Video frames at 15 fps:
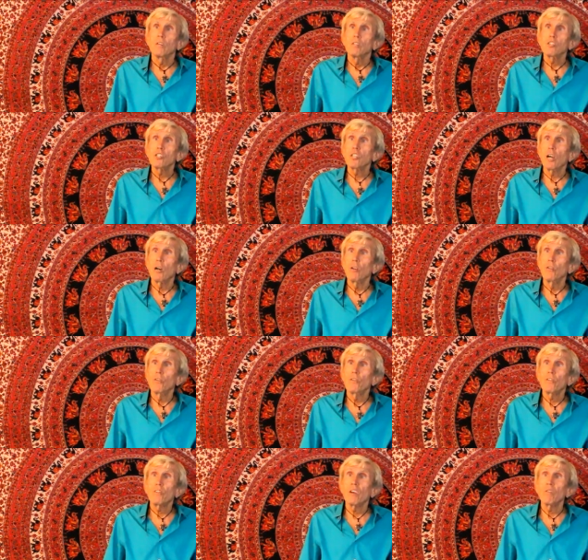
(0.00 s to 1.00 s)
shelled
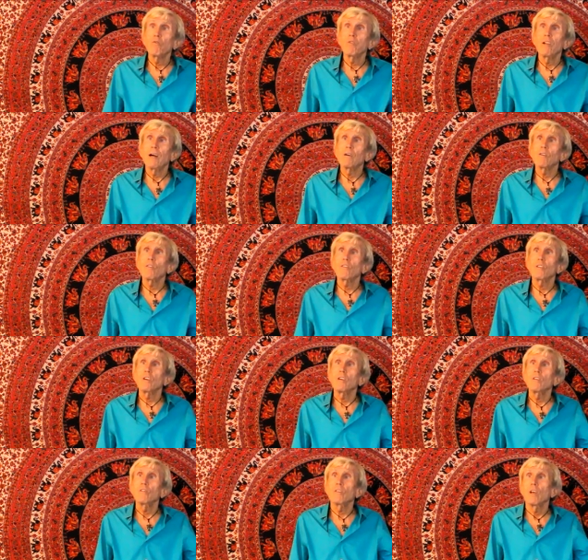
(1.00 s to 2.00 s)
sunflower
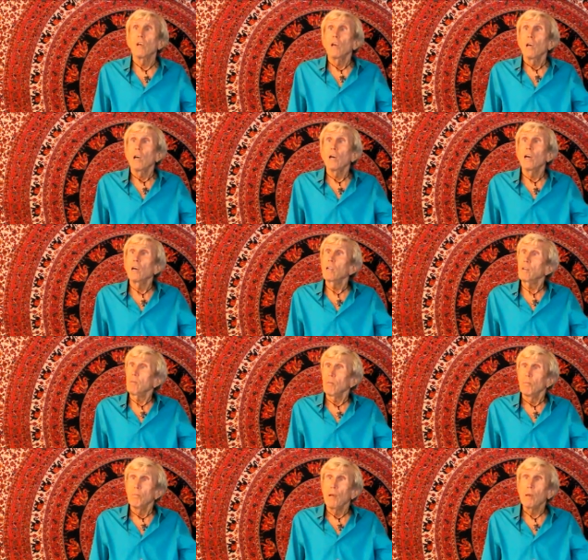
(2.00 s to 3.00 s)
seeds, and
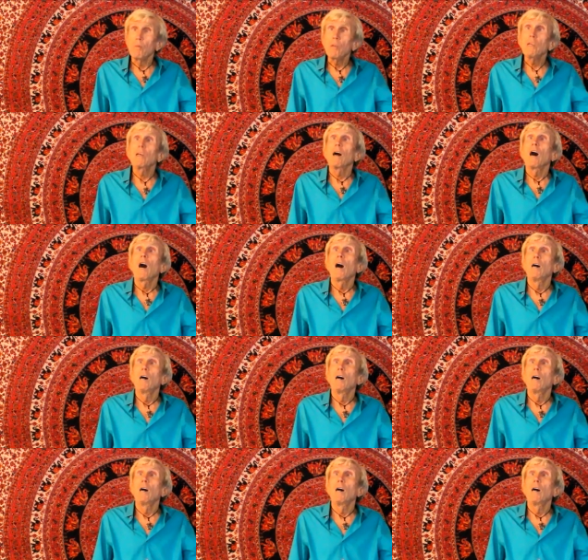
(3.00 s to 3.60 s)
maybe